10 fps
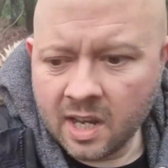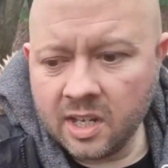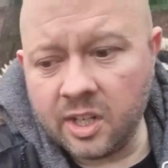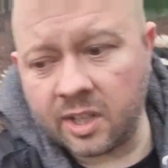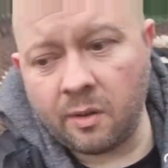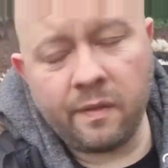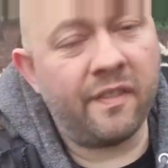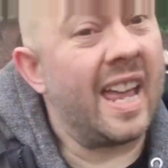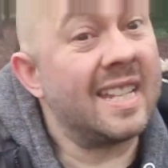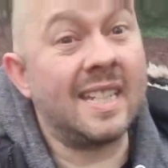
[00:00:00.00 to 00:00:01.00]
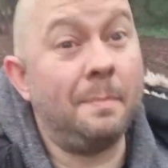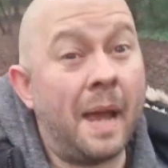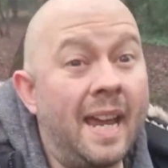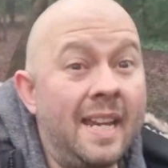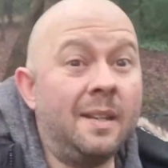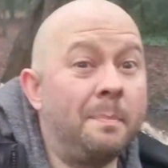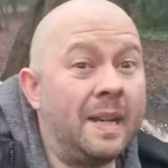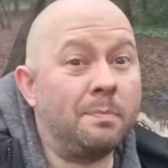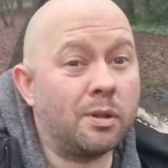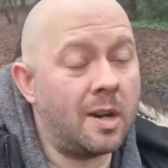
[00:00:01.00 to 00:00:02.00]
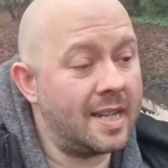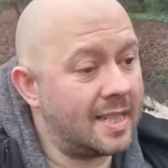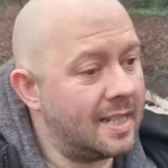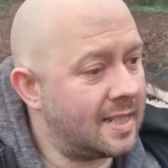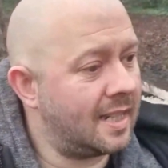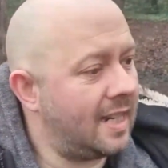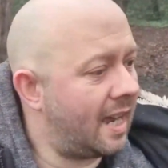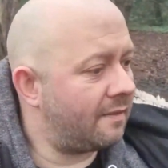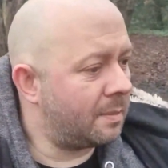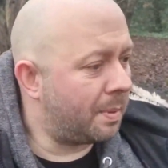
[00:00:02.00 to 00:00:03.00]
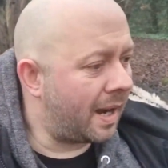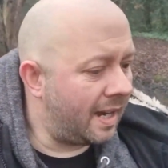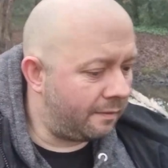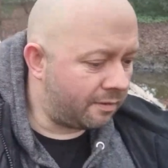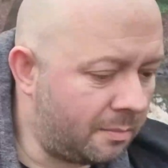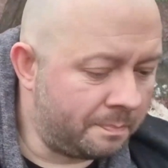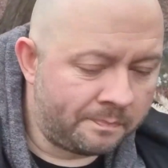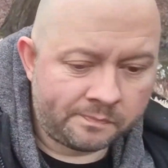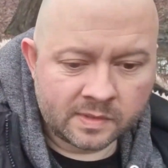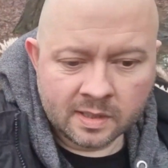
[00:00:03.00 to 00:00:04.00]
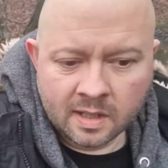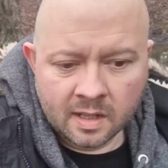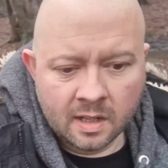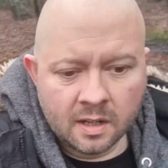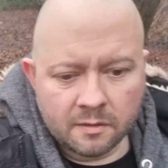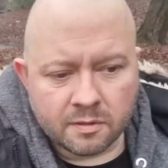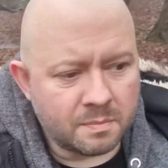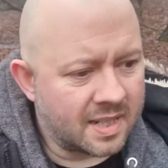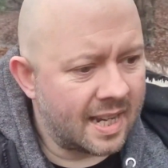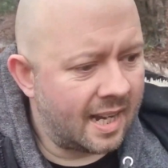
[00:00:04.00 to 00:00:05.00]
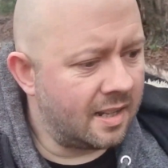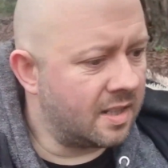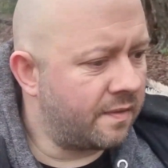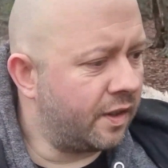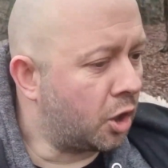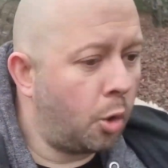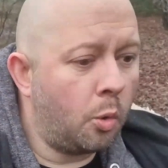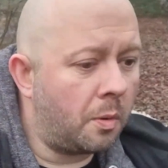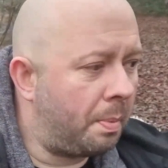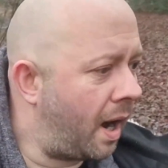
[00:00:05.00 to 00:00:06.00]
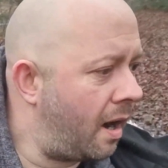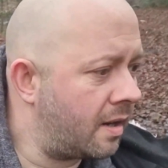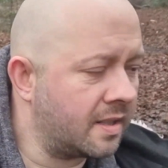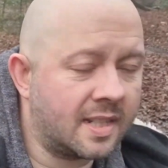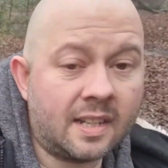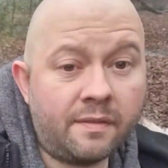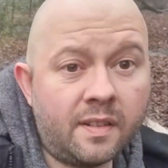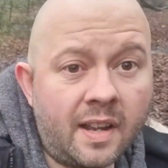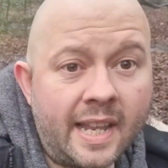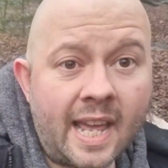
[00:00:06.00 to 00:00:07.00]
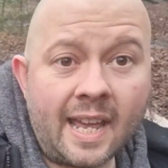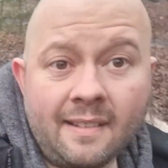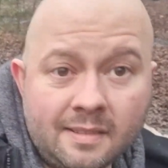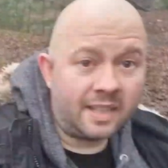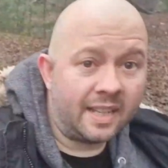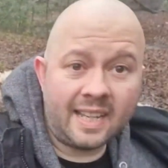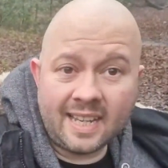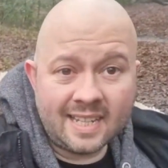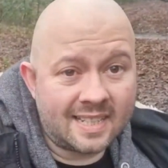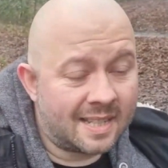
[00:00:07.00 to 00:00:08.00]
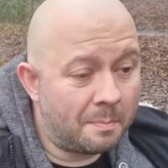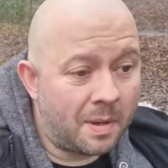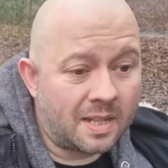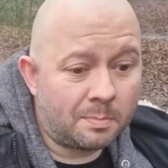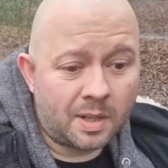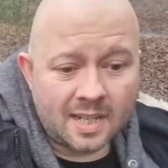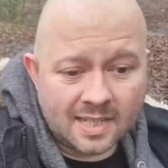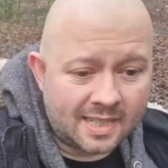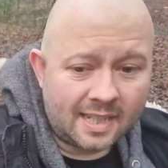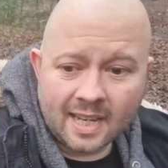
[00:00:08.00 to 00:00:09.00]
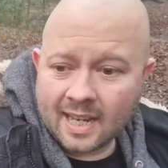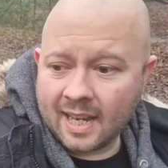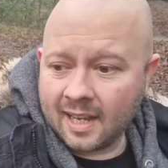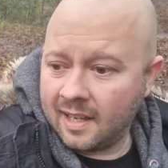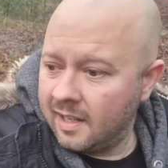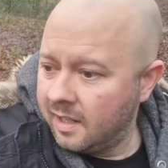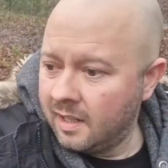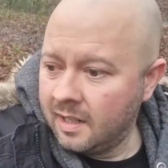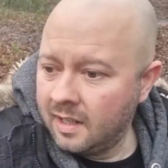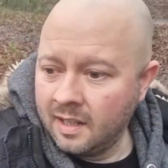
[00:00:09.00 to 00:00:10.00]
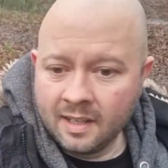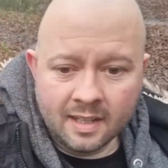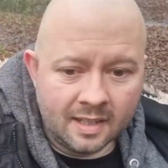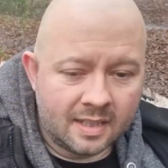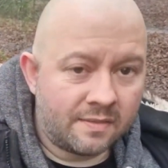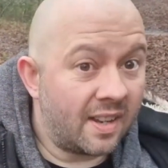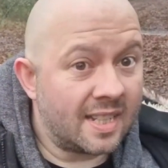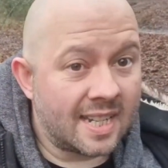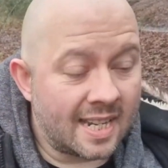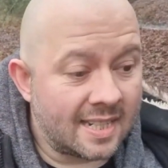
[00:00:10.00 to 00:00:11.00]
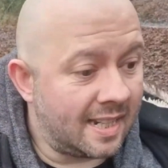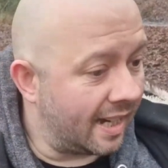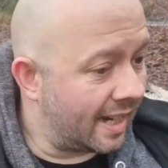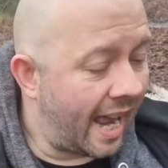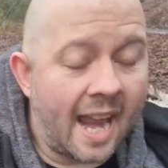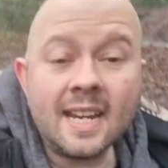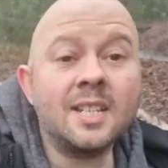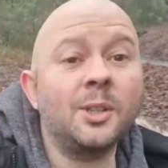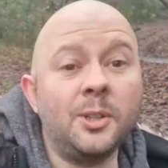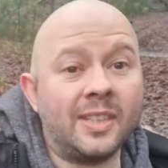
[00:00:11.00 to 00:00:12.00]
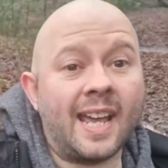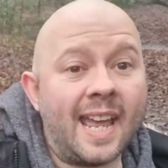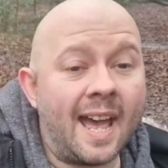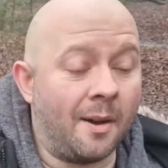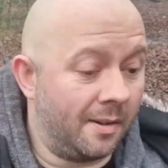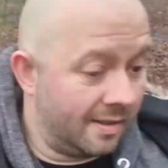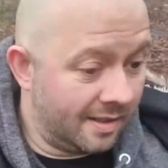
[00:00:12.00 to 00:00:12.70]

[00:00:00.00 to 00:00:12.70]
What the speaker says: you don't fancy paying the big prices that you have to pay from sellers for cork bark and stuff like that, here's the best place to get it. It's fantastic, and it's a good day out.